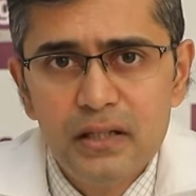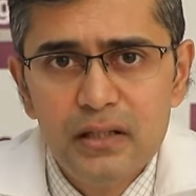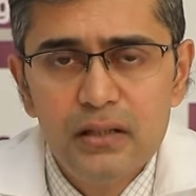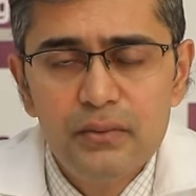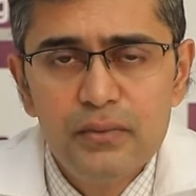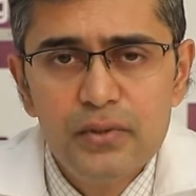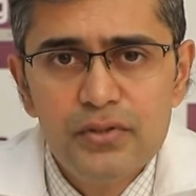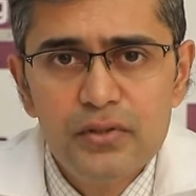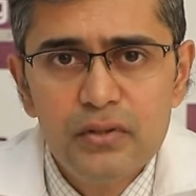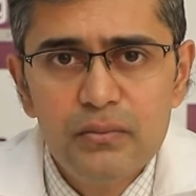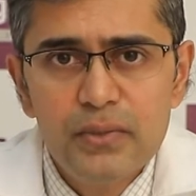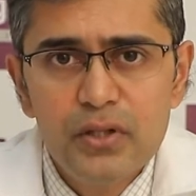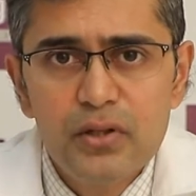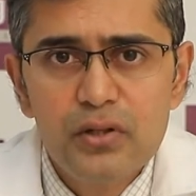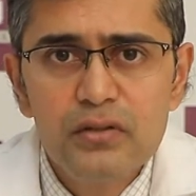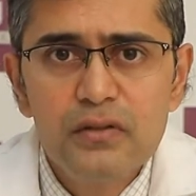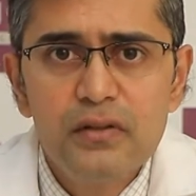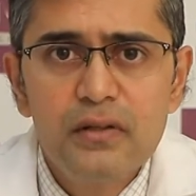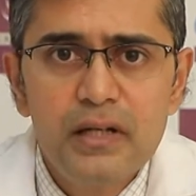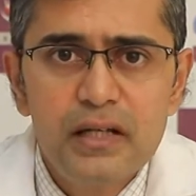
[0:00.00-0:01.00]
individual,
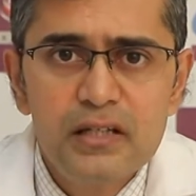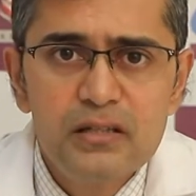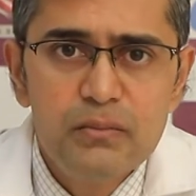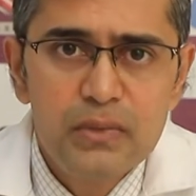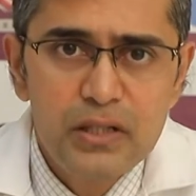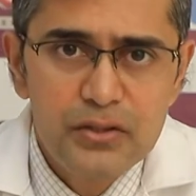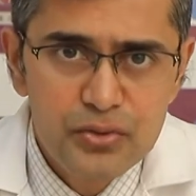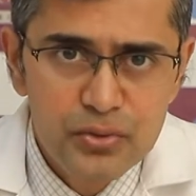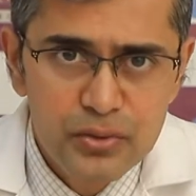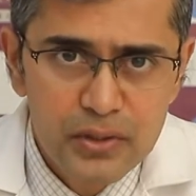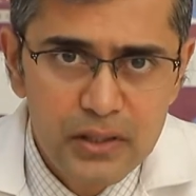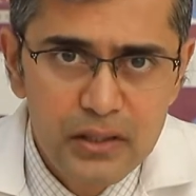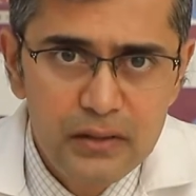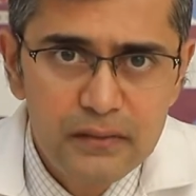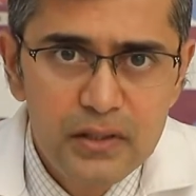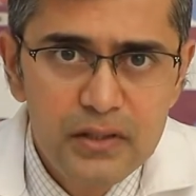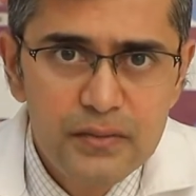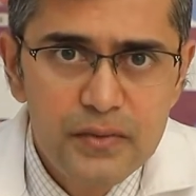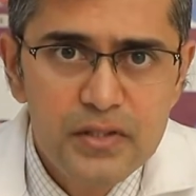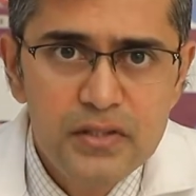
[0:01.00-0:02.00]
because of the raised blood sugar
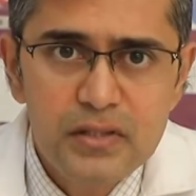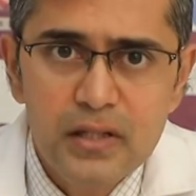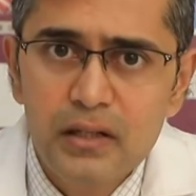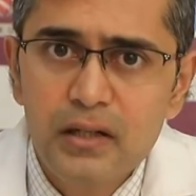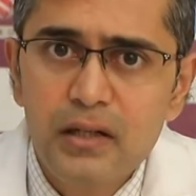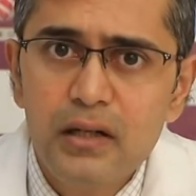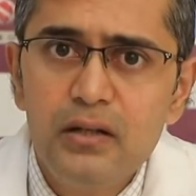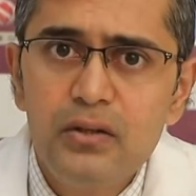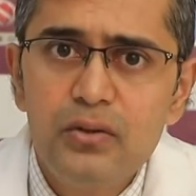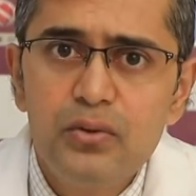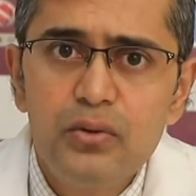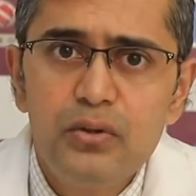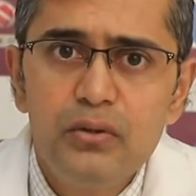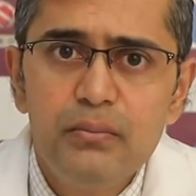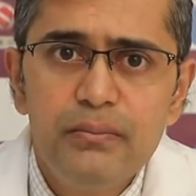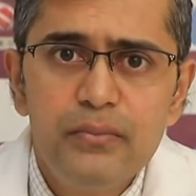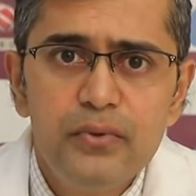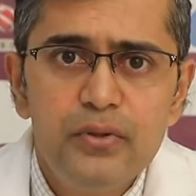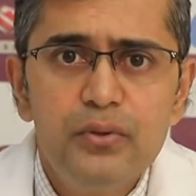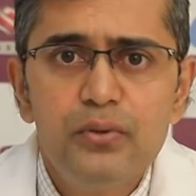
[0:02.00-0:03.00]
levels which is
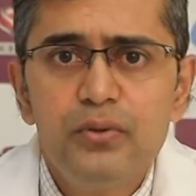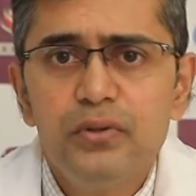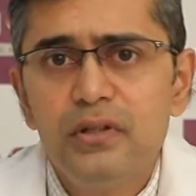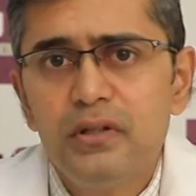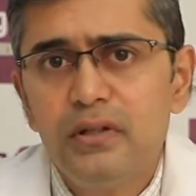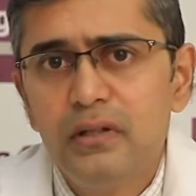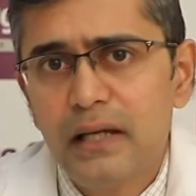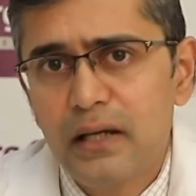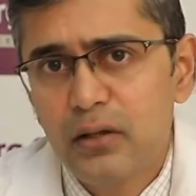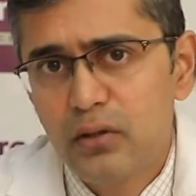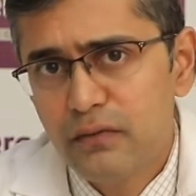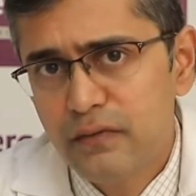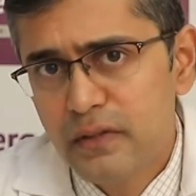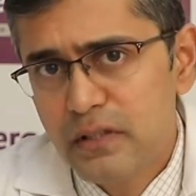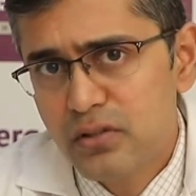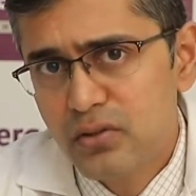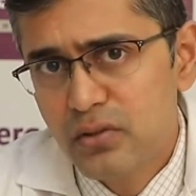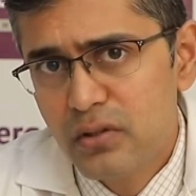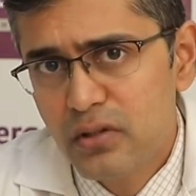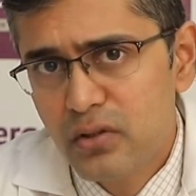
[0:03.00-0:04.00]
uncontrolled due to the lack of
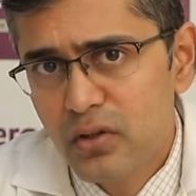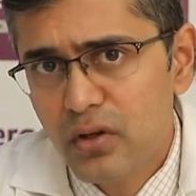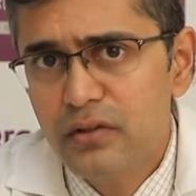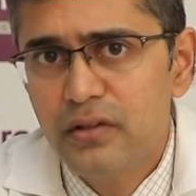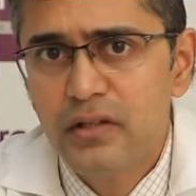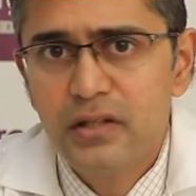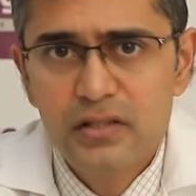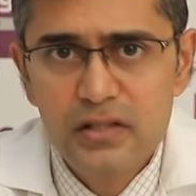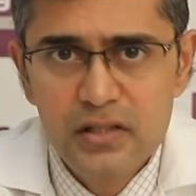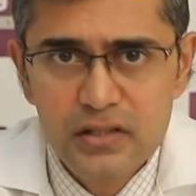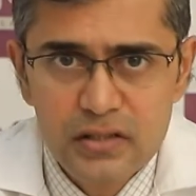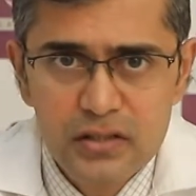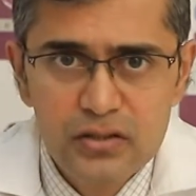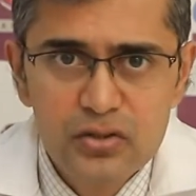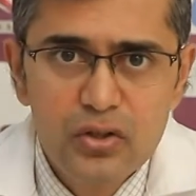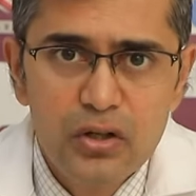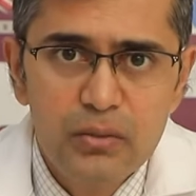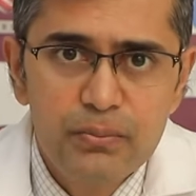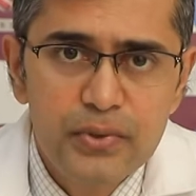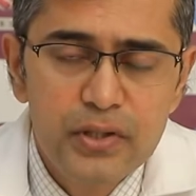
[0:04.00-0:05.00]
insulin or the resistance
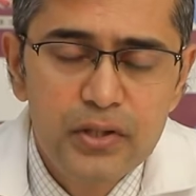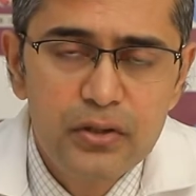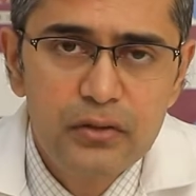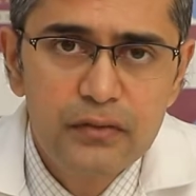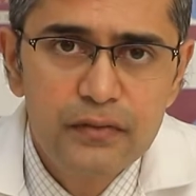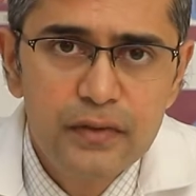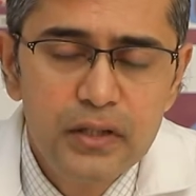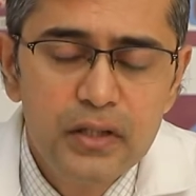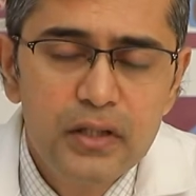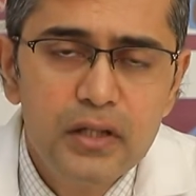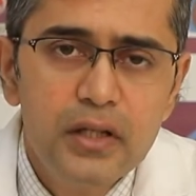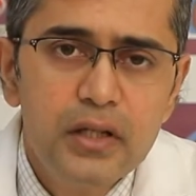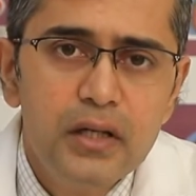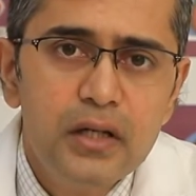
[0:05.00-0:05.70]
component of it,